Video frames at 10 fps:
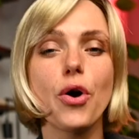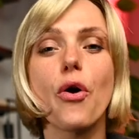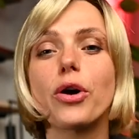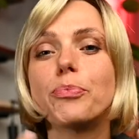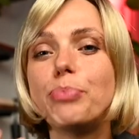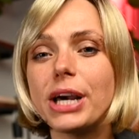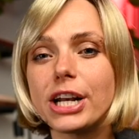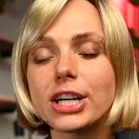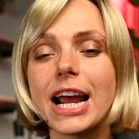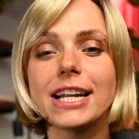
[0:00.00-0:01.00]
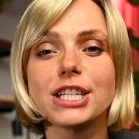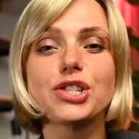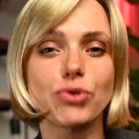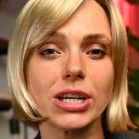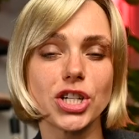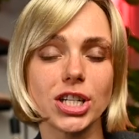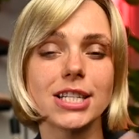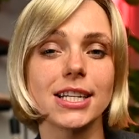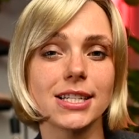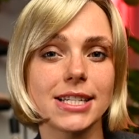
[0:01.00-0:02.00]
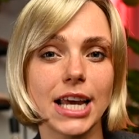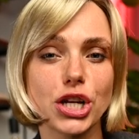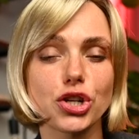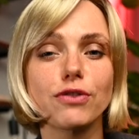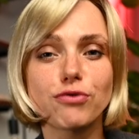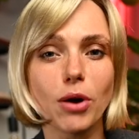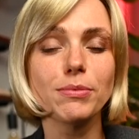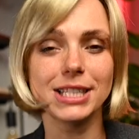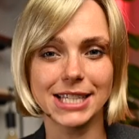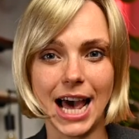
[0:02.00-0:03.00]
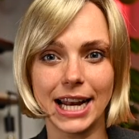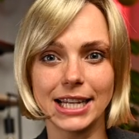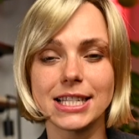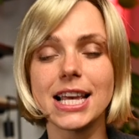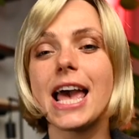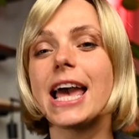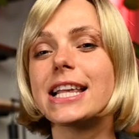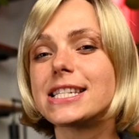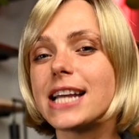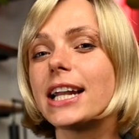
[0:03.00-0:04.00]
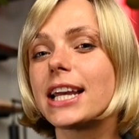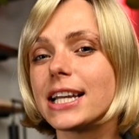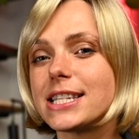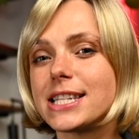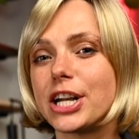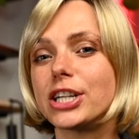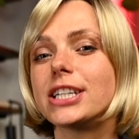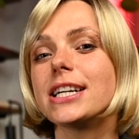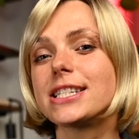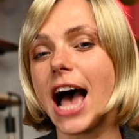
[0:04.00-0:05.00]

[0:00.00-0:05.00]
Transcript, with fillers: or bitter and astringent sensation from the tannins is not considered as